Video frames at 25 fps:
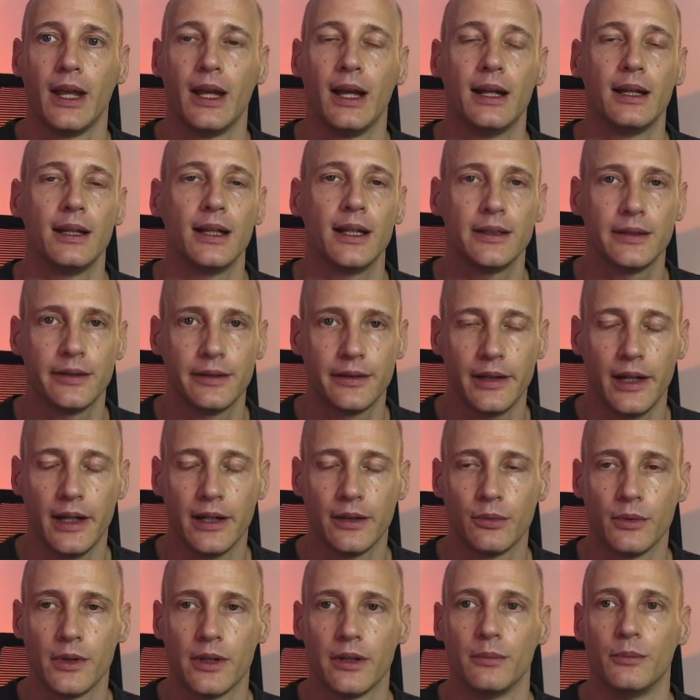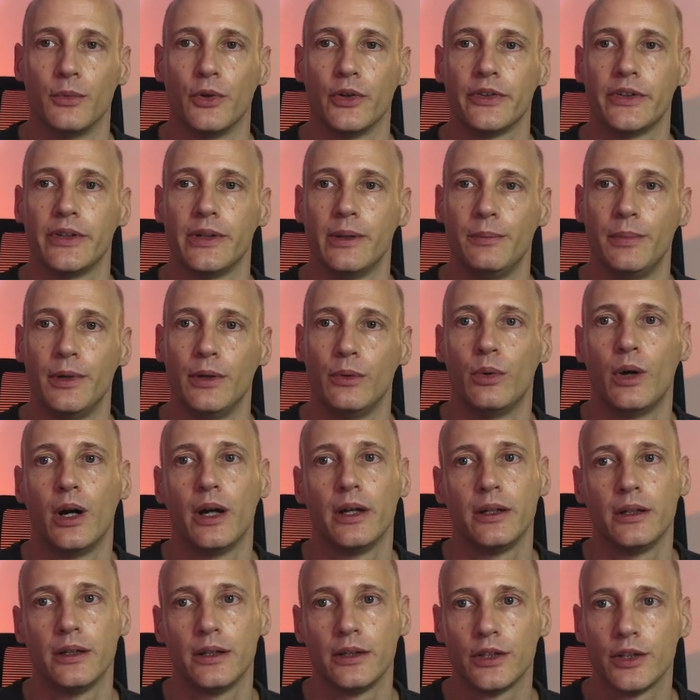Let's start with a more simple
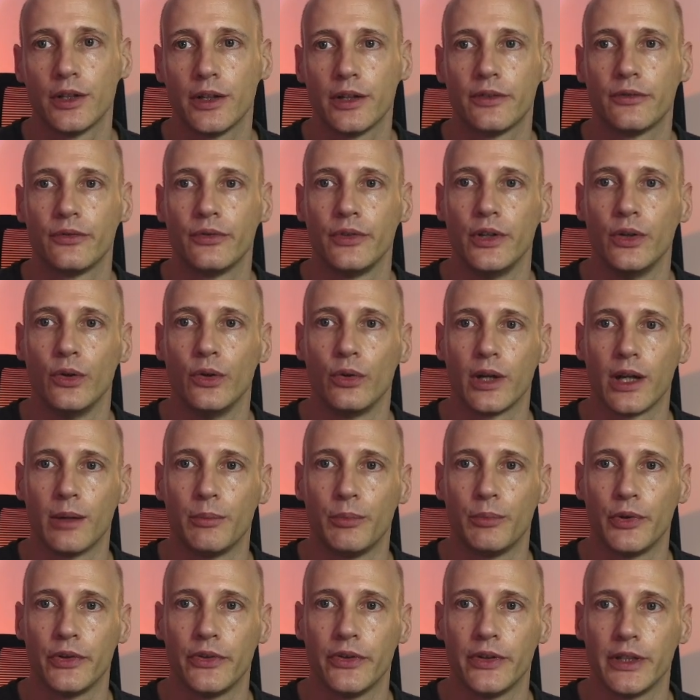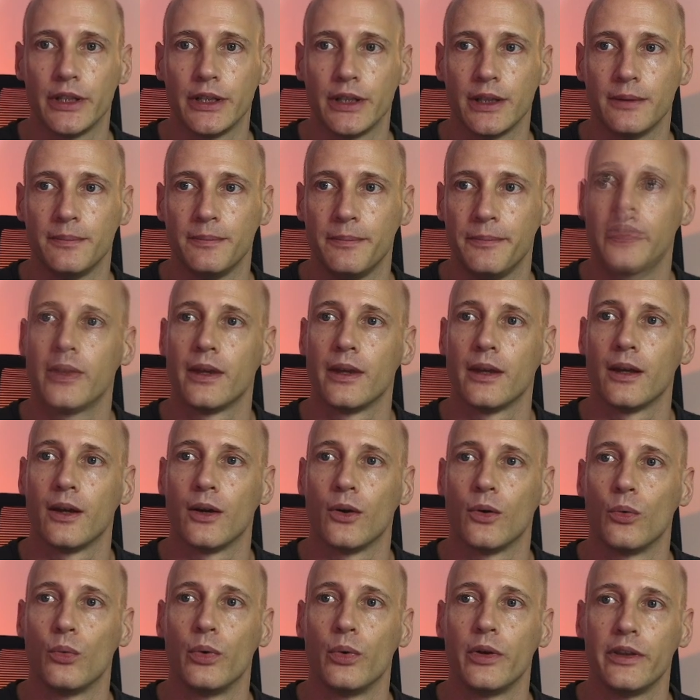one, just viewing a position.
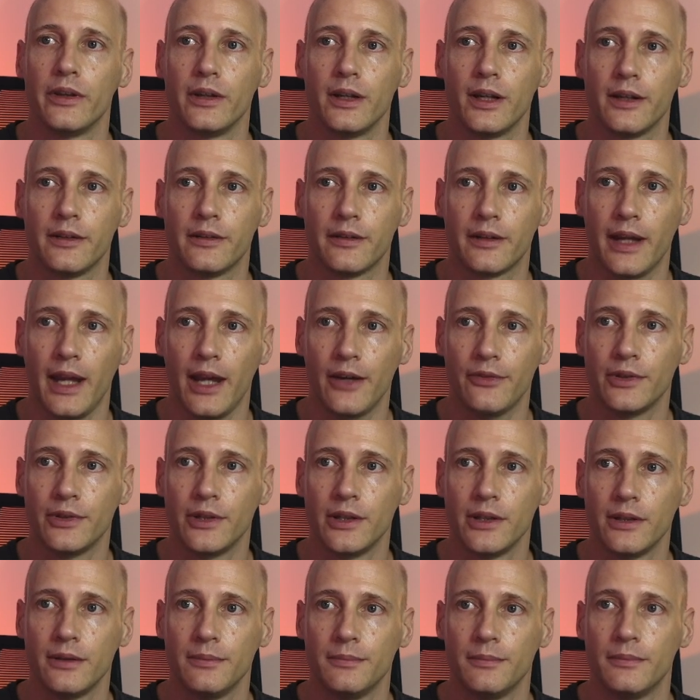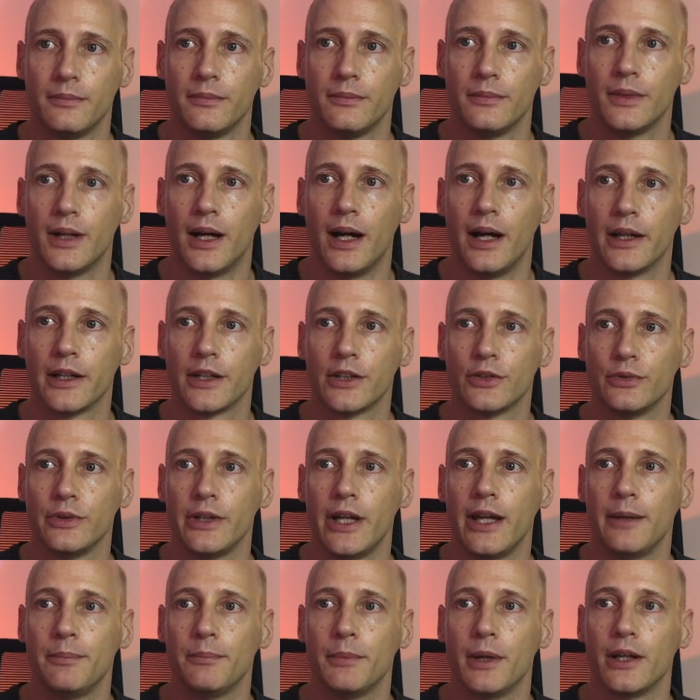Within a scaffold, I
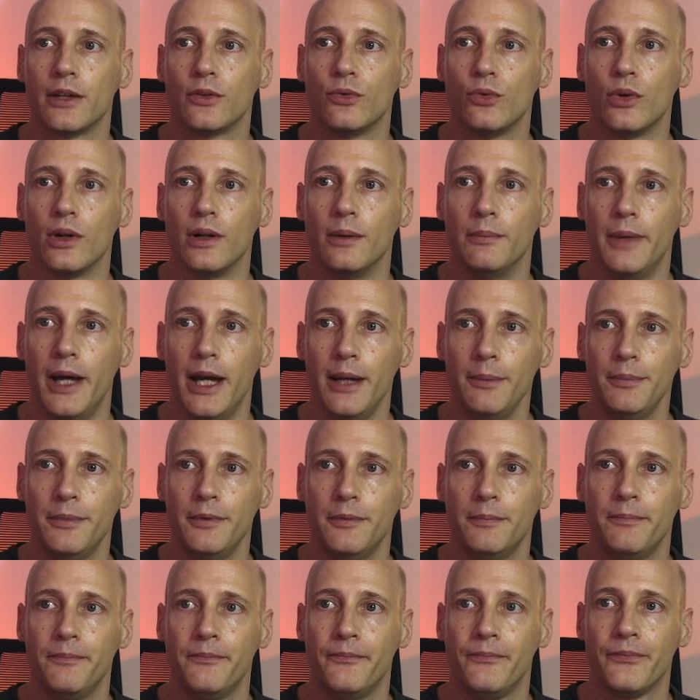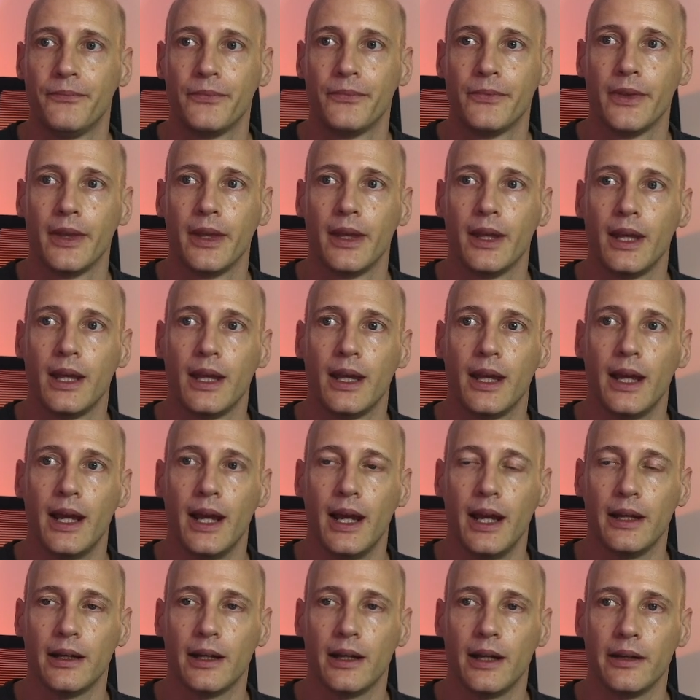create my Google Map,
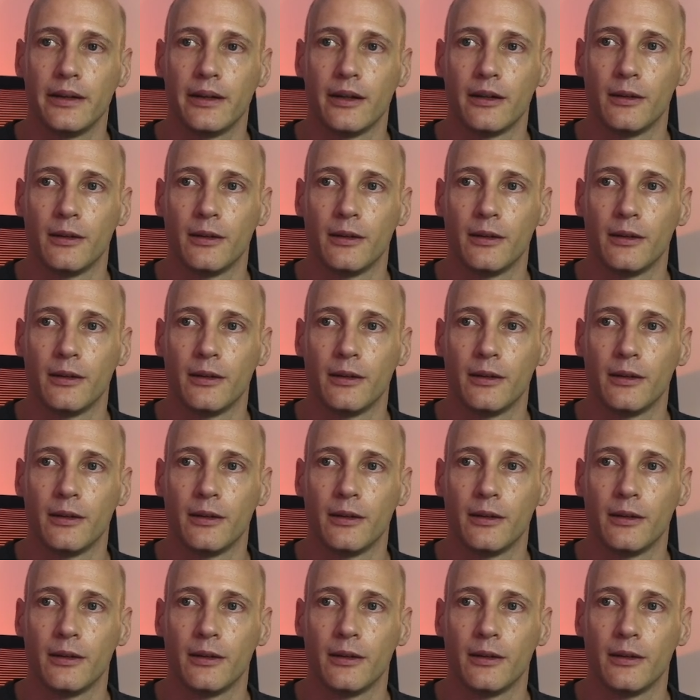and under the